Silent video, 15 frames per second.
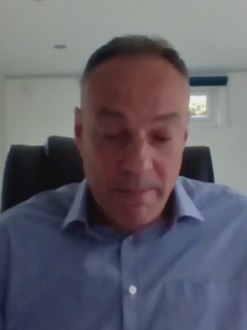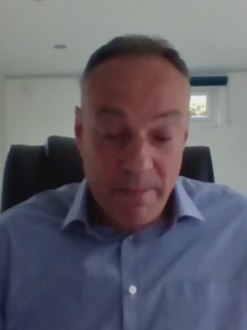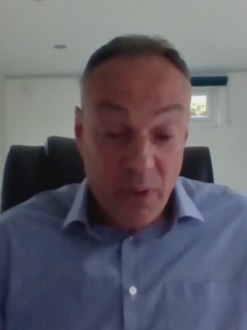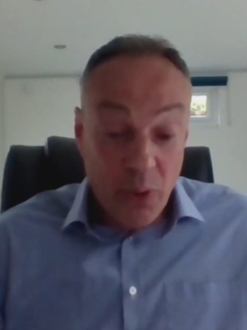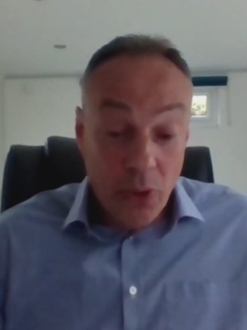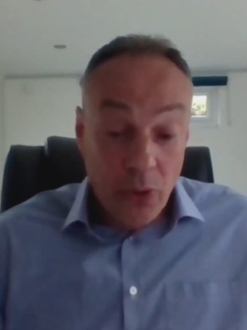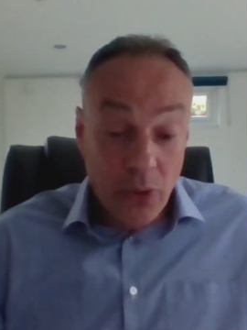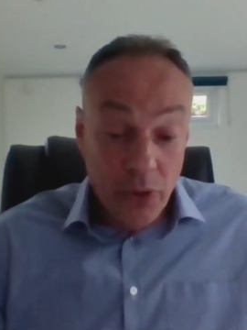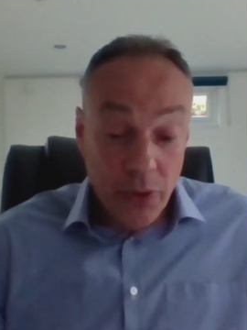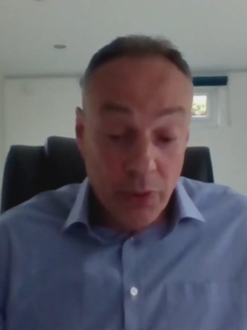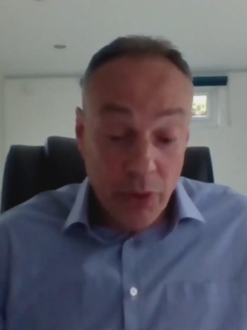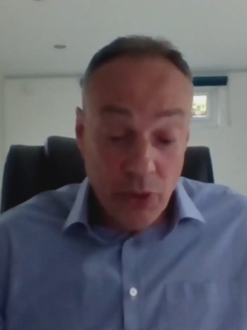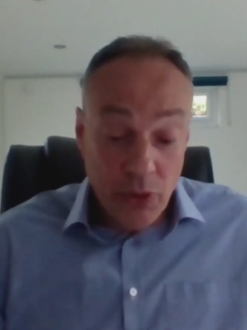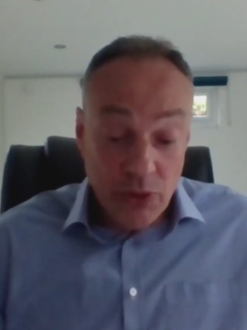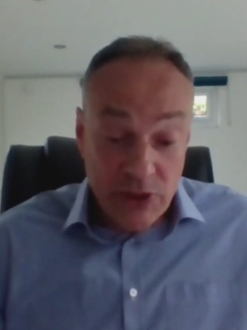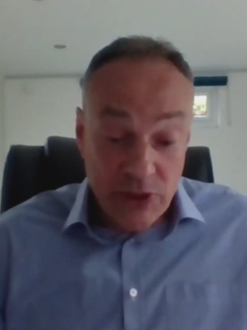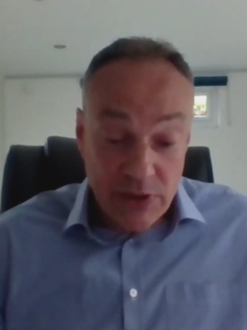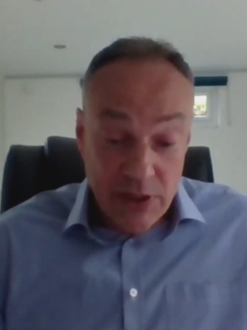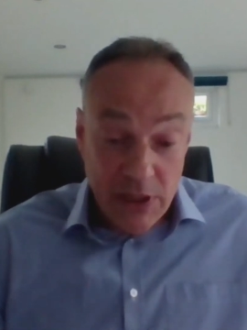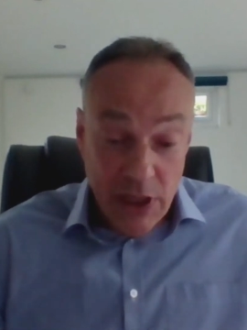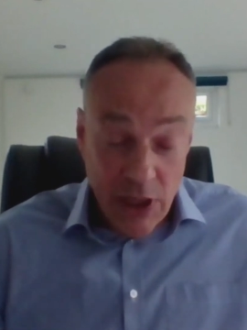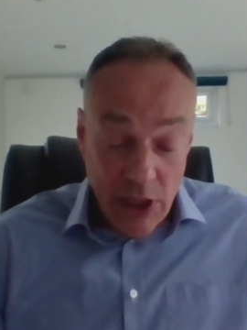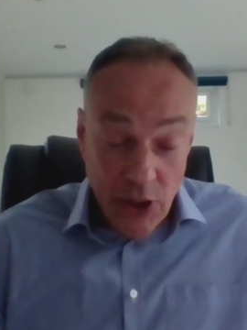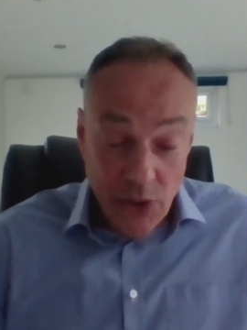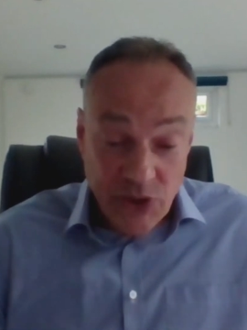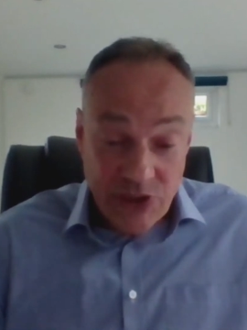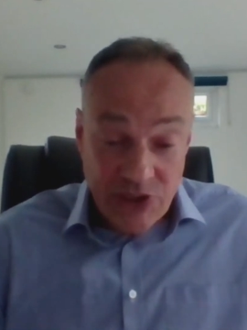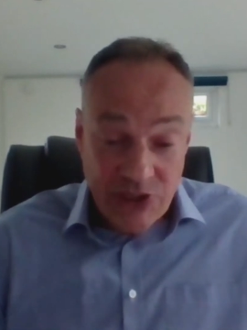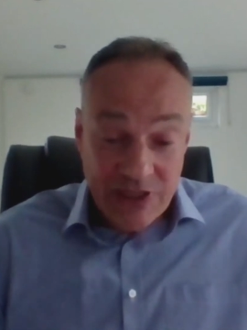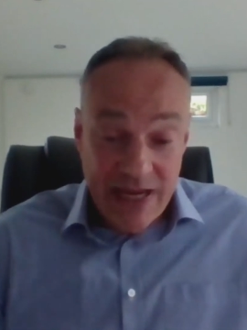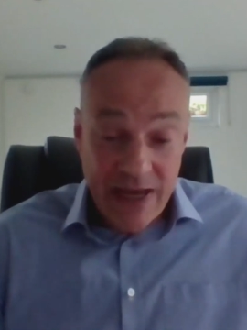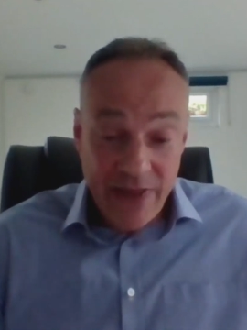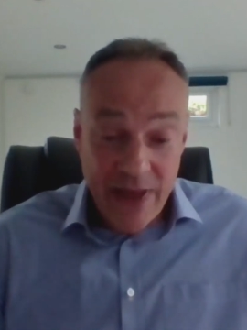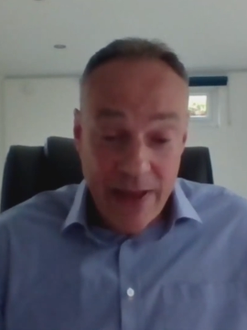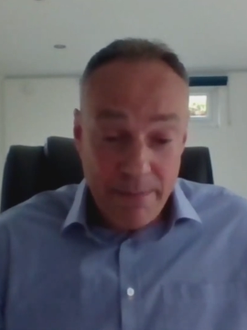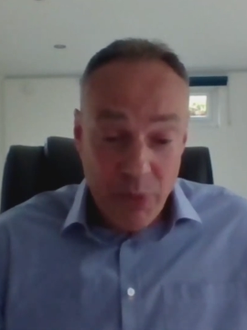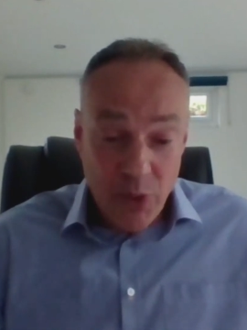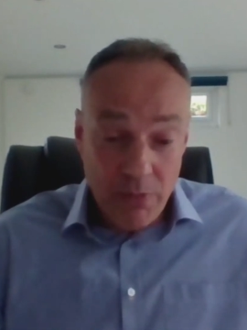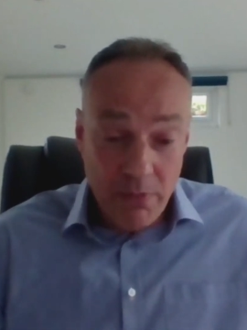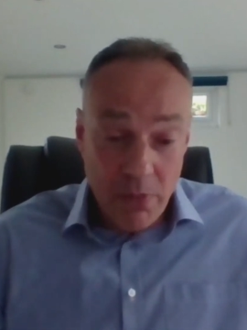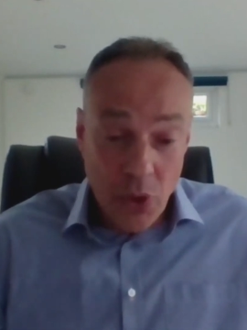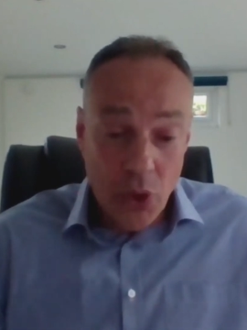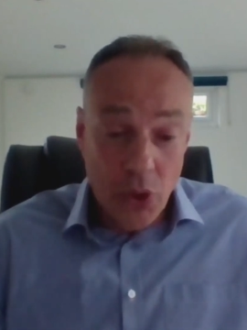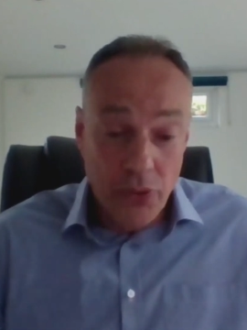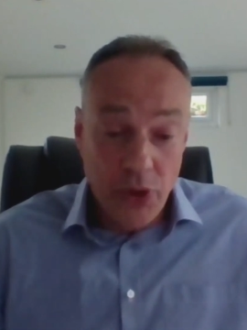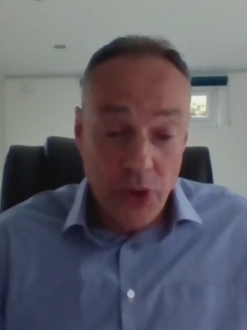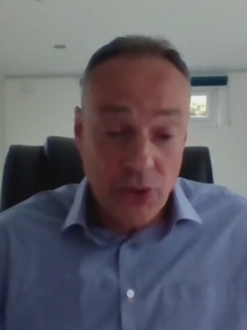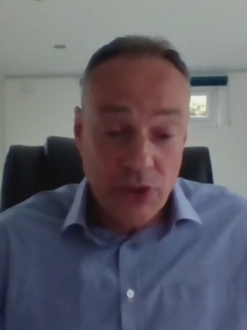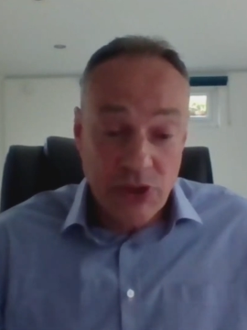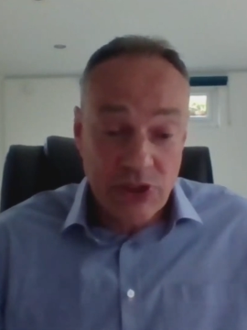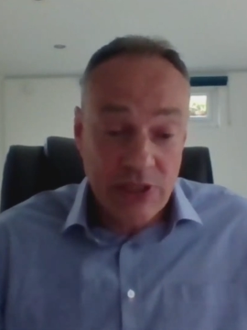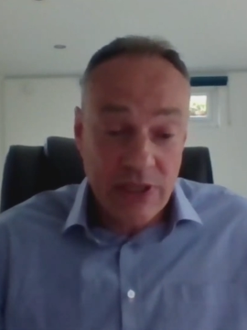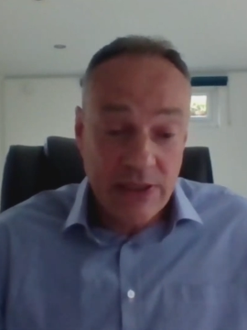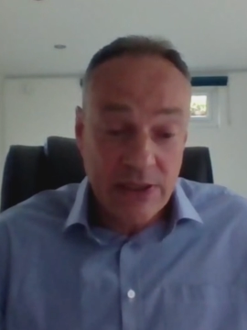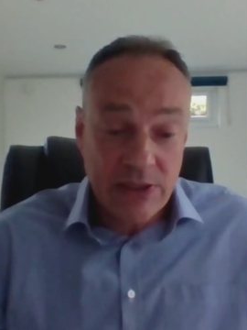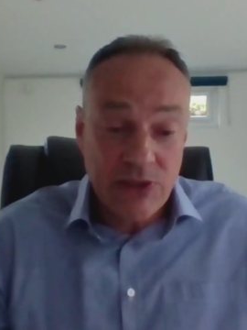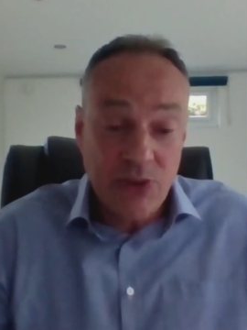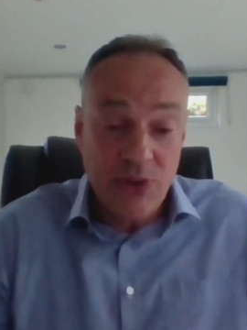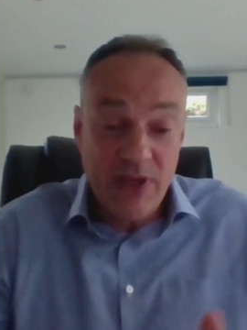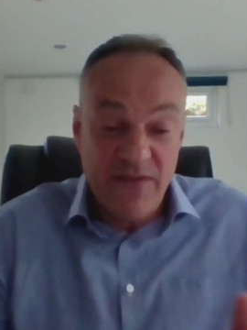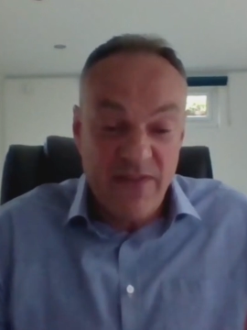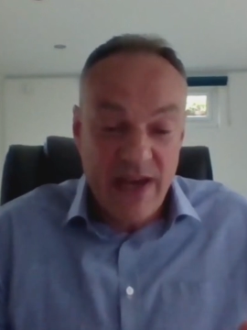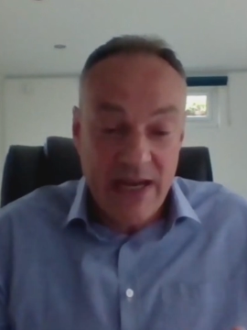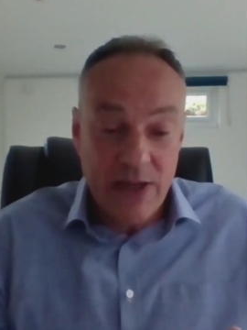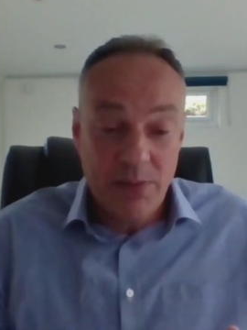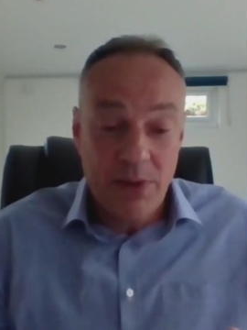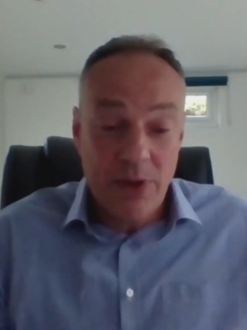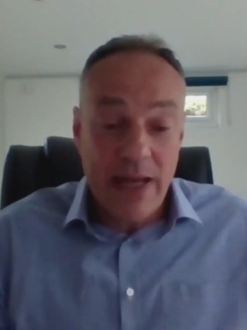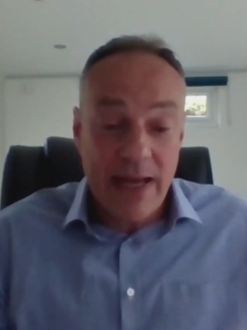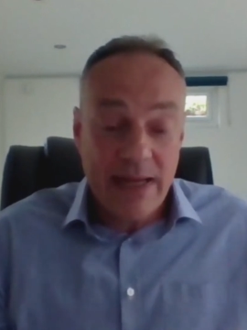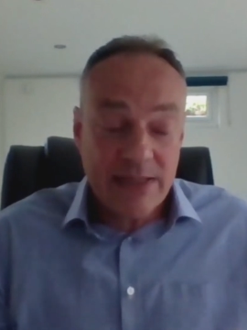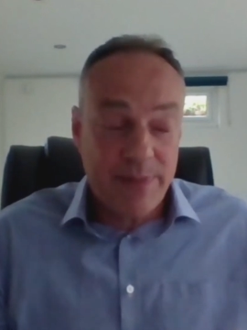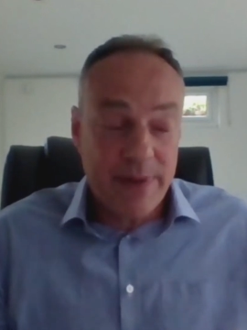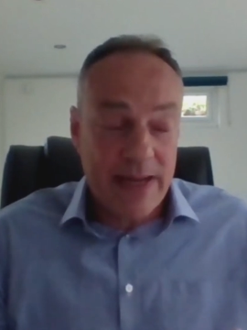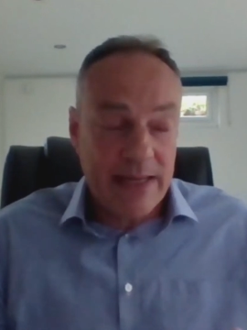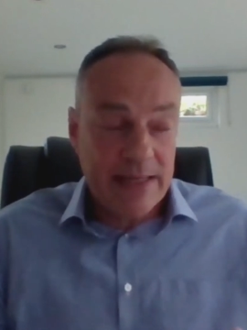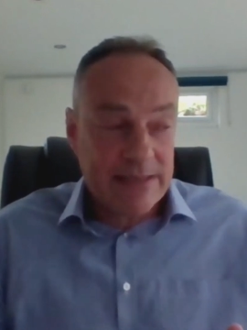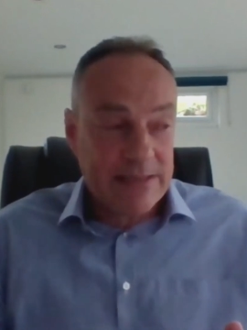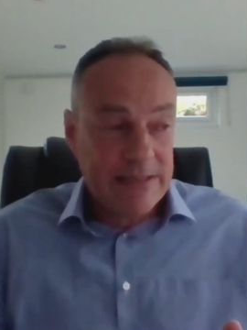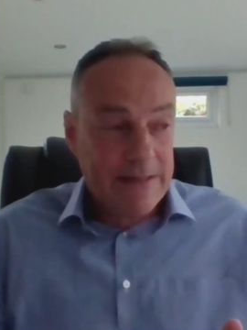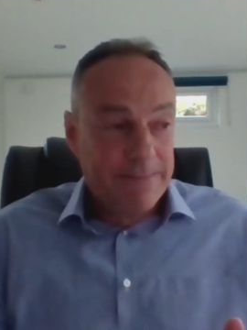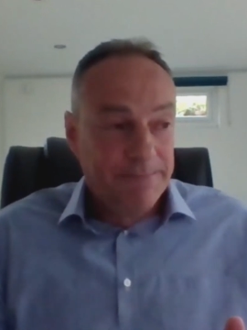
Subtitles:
pull the routes closer together, put more routes into the available airspace